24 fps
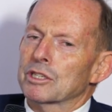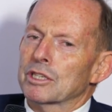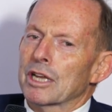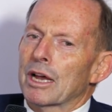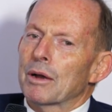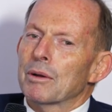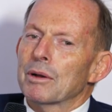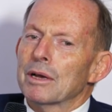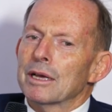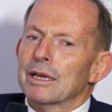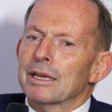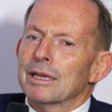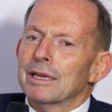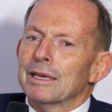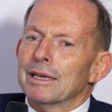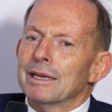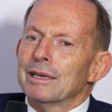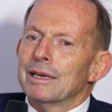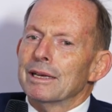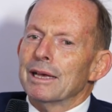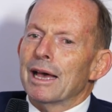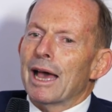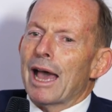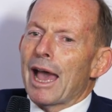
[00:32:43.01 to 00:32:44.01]
So
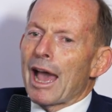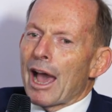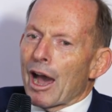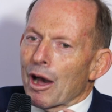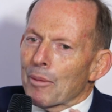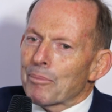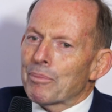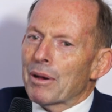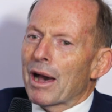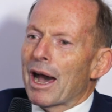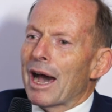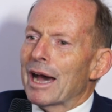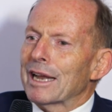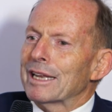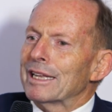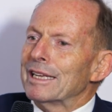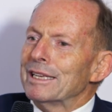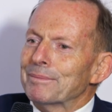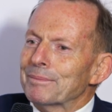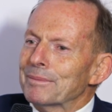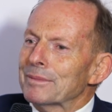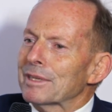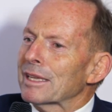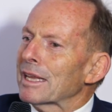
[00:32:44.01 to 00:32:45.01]
our
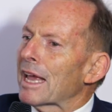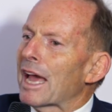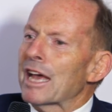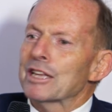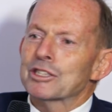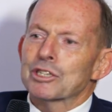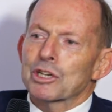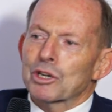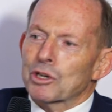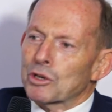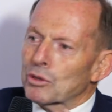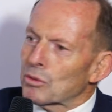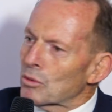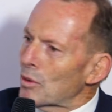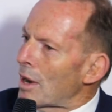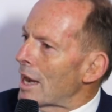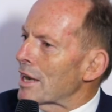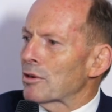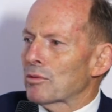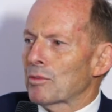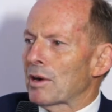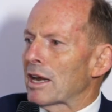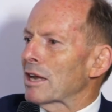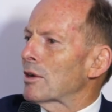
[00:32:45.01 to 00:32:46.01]
party has a
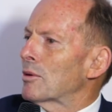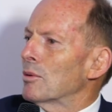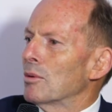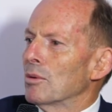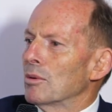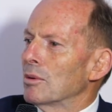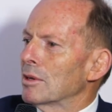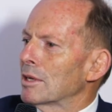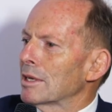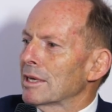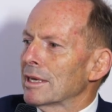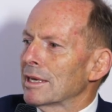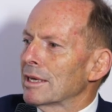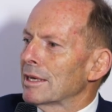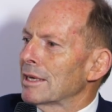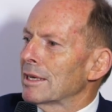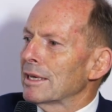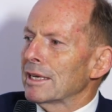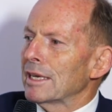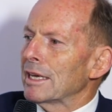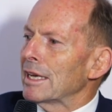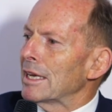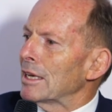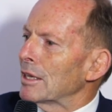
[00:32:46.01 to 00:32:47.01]
great record
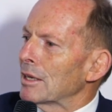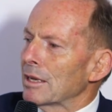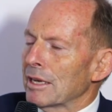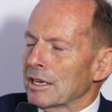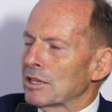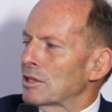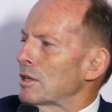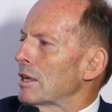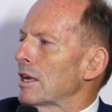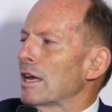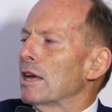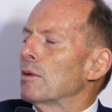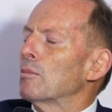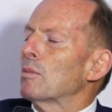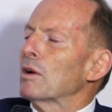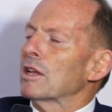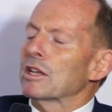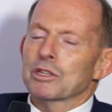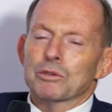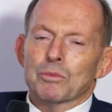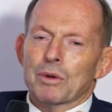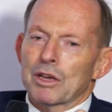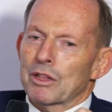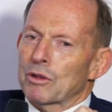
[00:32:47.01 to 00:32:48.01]

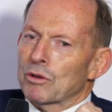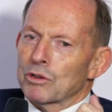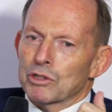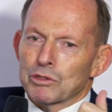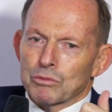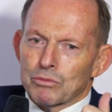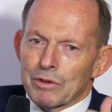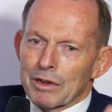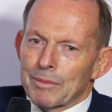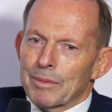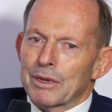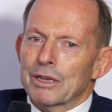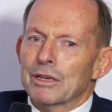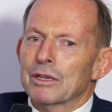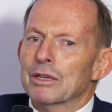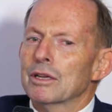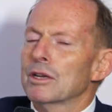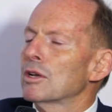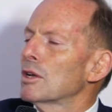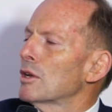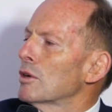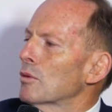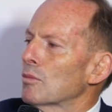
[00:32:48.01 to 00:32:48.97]
whether it's women,